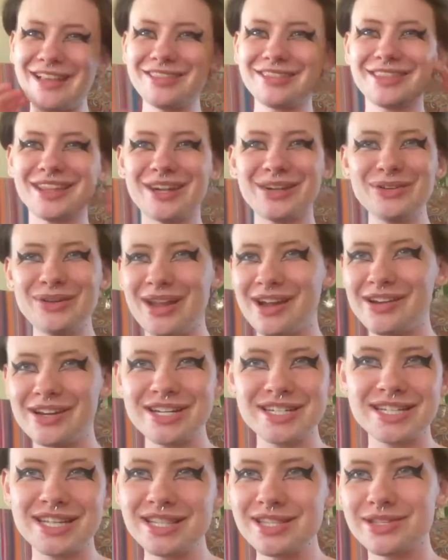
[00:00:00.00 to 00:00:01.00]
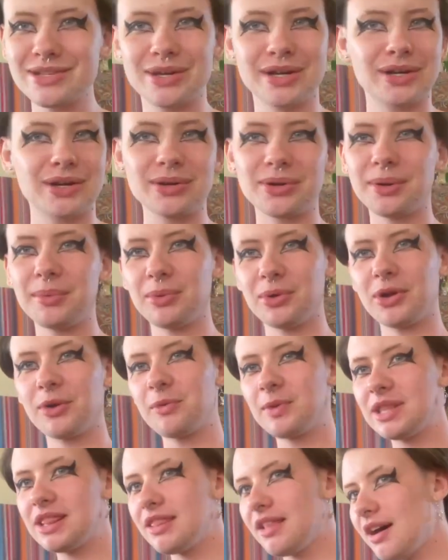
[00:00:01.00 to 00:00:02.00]
little hairy tits on a girl boy.
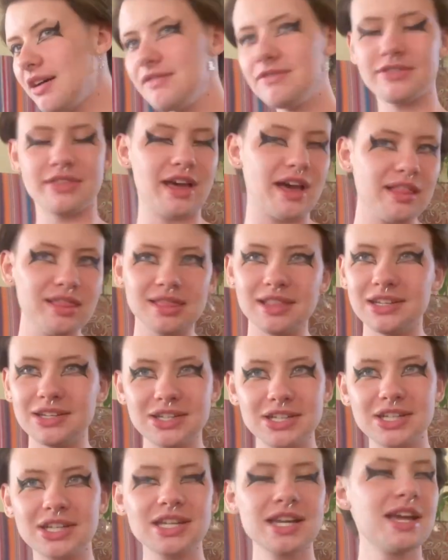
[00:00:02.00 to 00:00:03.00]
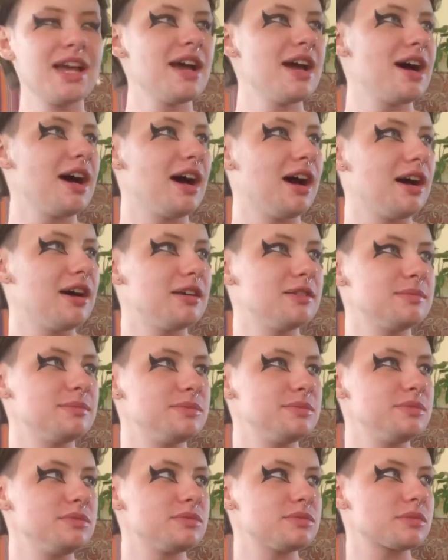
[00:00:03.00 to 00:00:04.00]
We love that look.
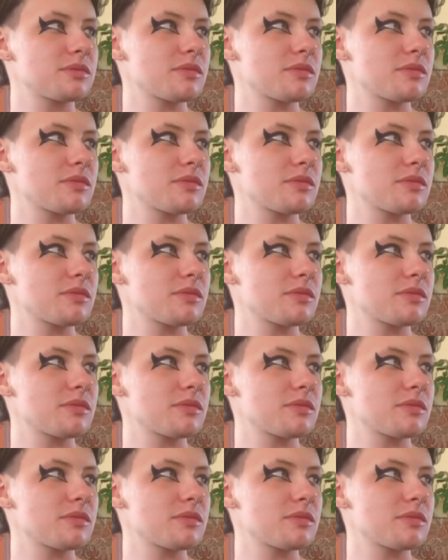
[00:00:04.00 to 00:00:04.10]
Um,